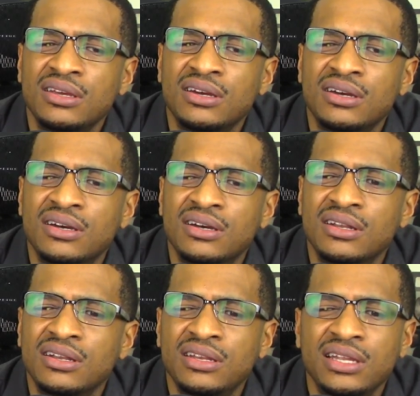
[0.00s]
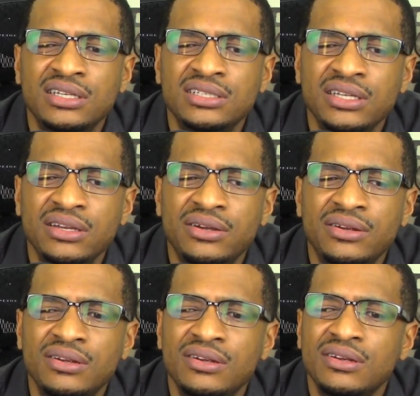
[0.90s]
uh, next
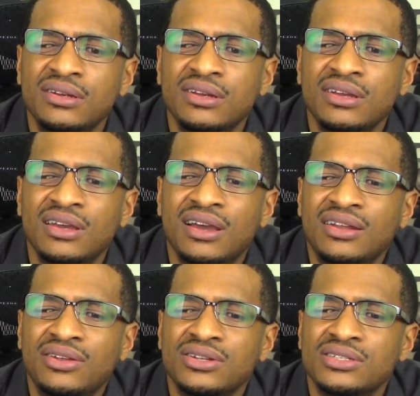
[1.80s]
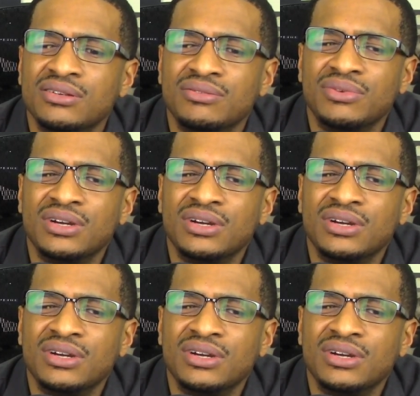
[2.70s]
year. I know there's a,